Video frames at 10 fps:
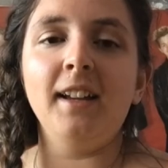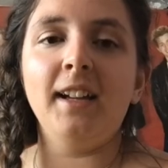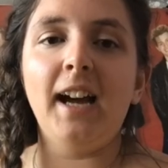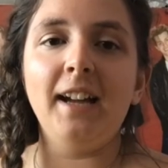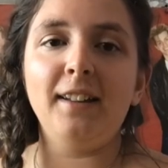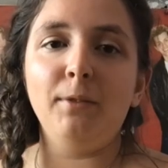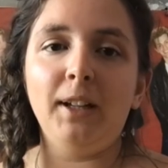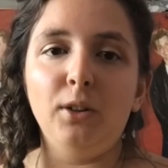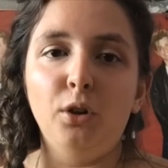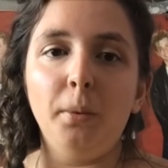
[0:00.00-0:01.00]
is it, guys. I
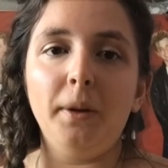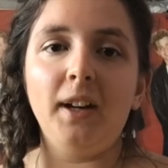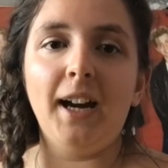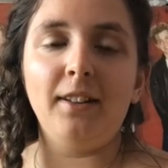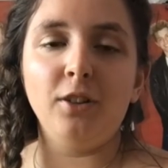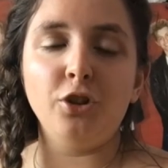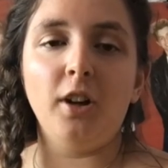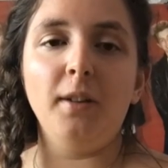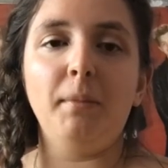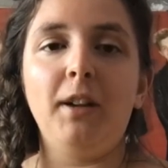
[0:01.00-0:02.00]
really hope you guys
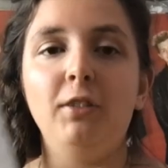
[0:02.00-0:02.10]
enjoyed my